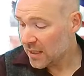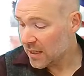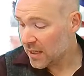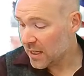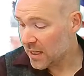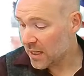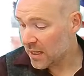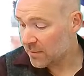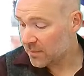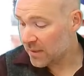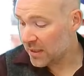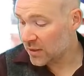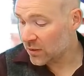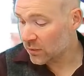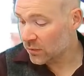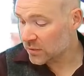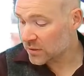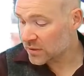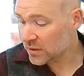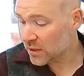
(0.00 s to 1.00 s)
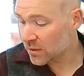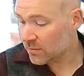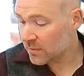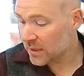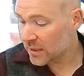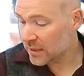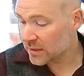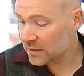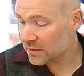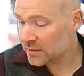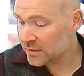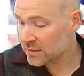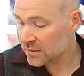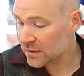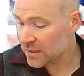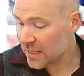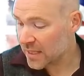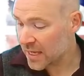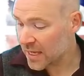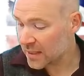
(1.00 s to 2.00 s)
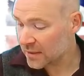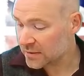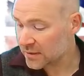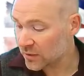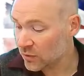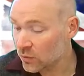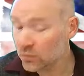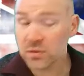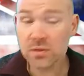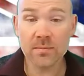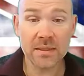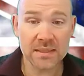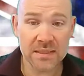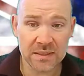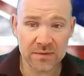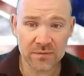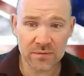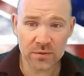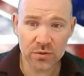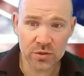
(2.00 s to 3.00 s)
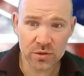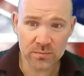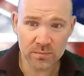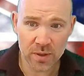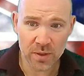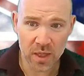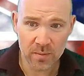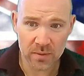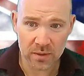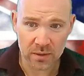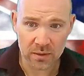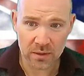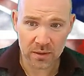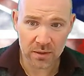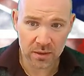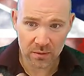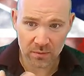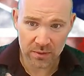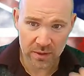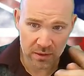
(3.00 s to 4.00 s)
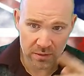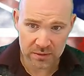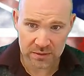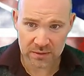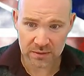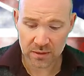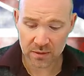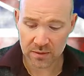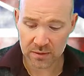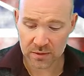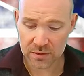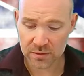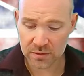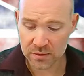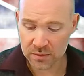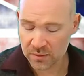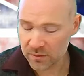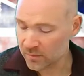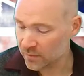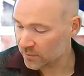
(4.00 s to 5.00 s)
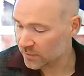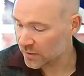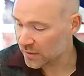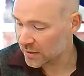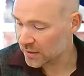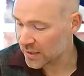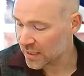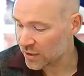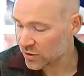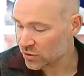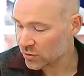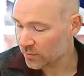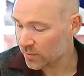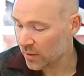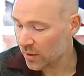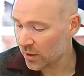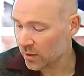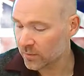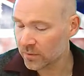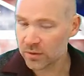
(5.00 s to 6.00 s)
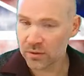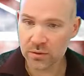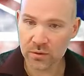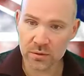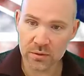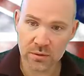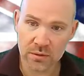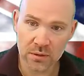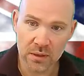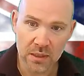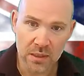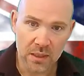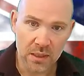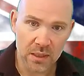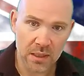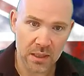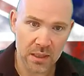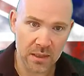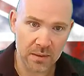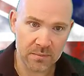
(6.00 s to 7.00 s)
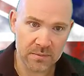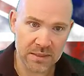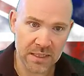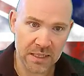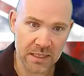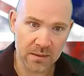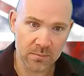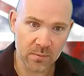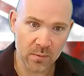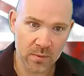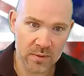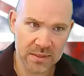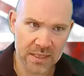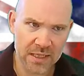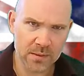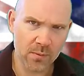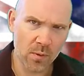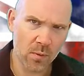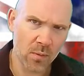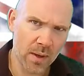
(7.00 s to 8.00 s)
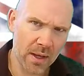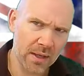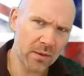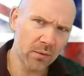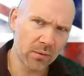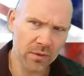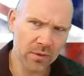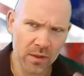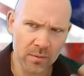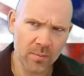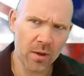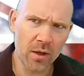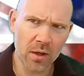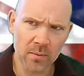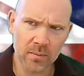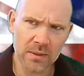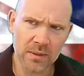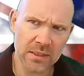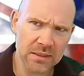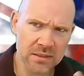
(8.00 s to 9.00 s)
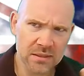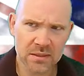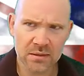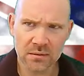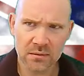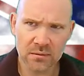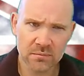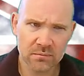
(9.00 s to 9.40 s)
Um, it also means that it also made devolution permanent. You know, the idea that the, that the national parliament couldn't um, take, it, take them away, although Parliament is still